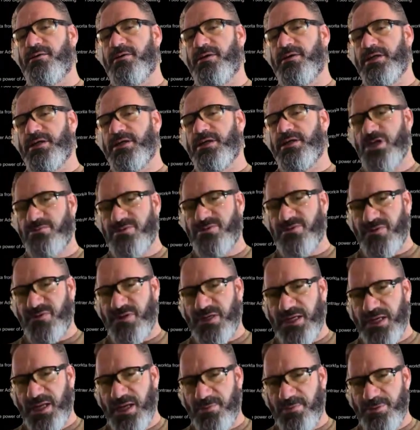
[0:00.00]
in terms of
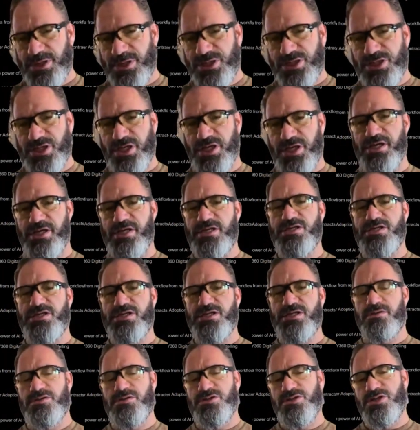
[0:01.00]
climate change,
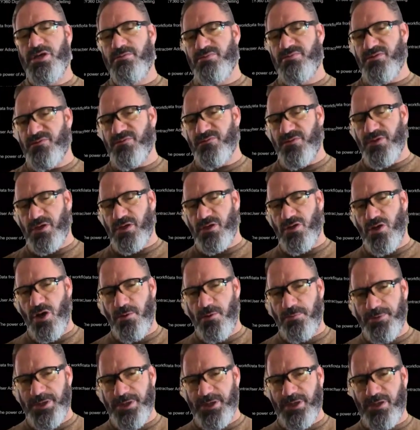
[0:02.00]
in terms of the
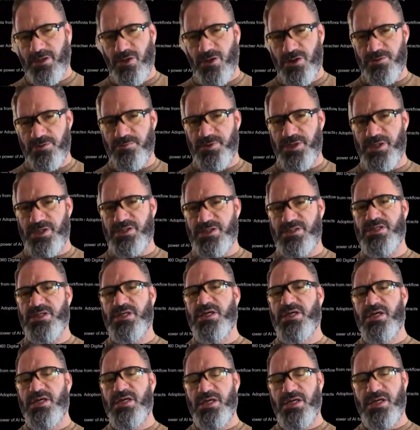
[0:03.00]
carbon economies,
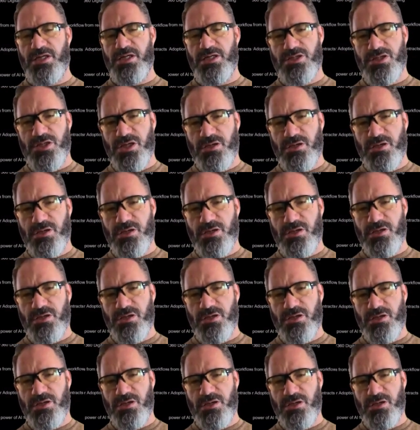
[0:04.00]
in terms of
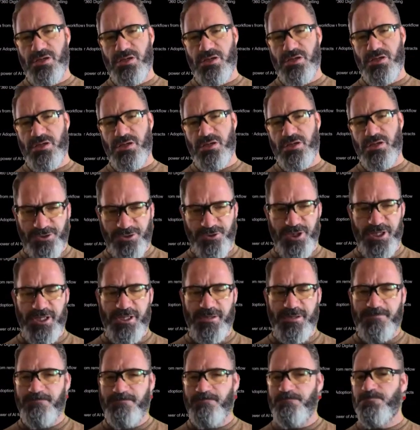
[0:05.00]
KEY360
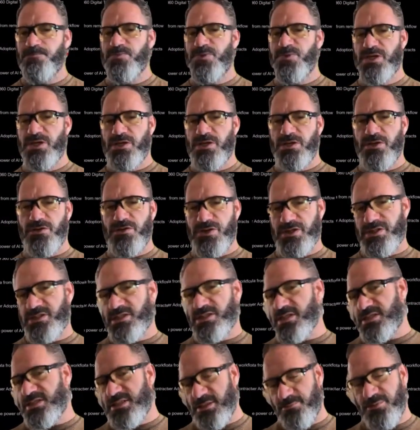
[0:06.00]
Green, this
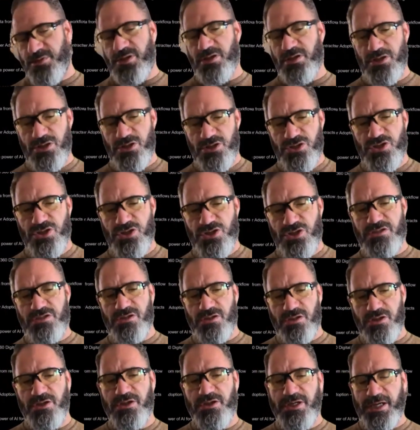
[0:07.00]
is something that you need to
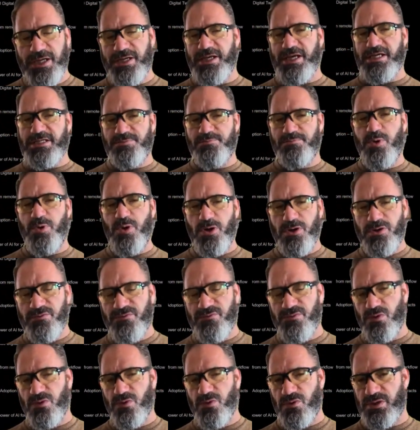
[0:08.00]
look at as part
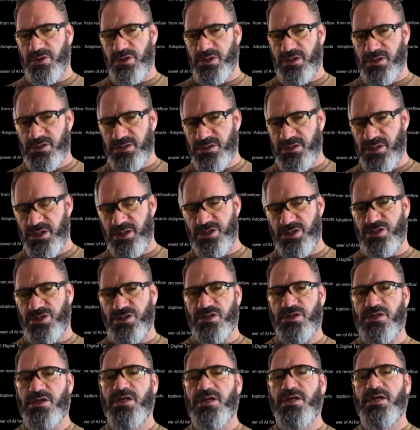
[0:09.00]
of your
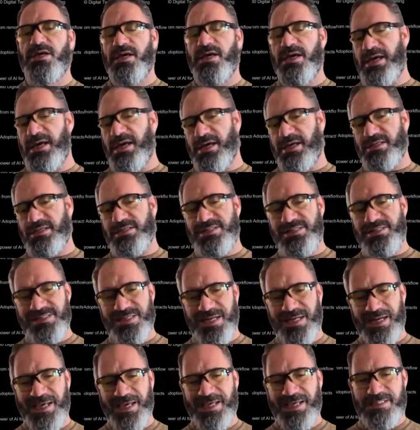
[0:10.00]
organization and
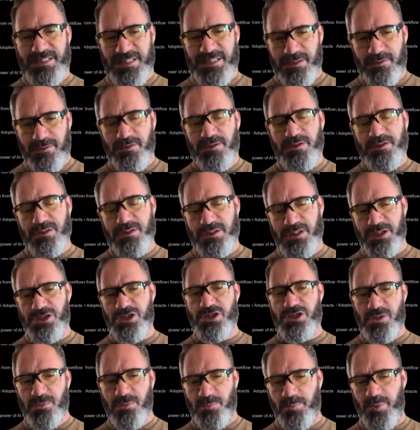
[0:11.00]
selecting
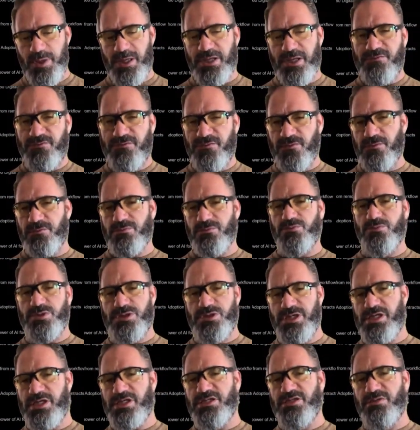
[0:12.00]
digital platforms
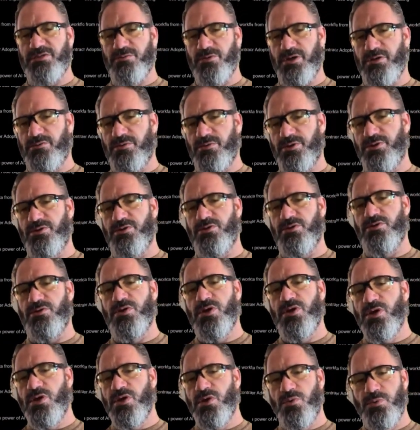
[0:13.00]
which actually work with
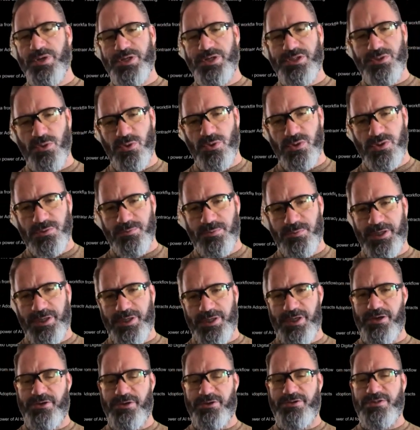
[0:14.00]
you. We talked about
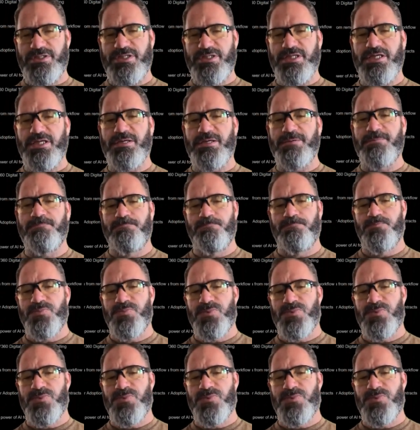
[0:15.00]
IoT,